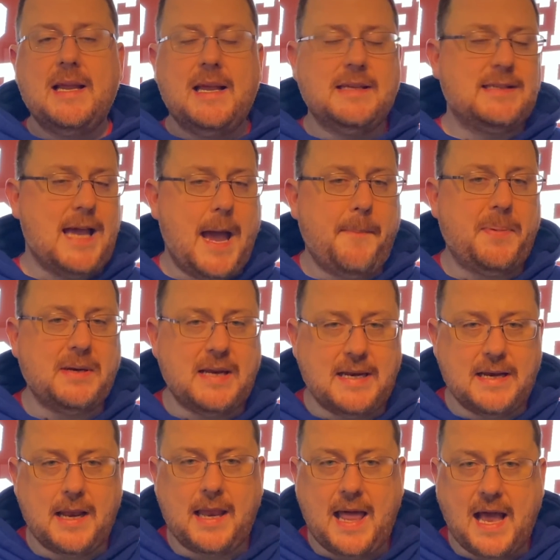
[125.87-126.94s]
has happened in
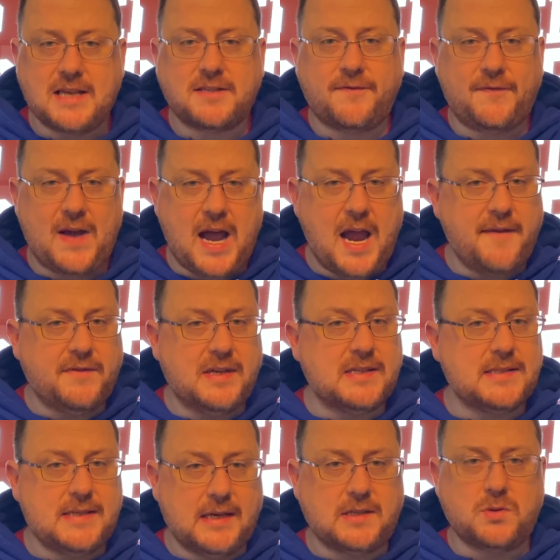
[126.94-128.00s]
the last 5 to
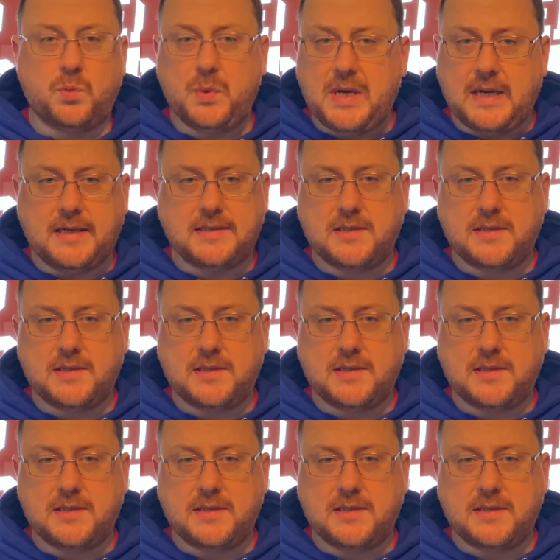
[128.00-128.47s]
6 weeks.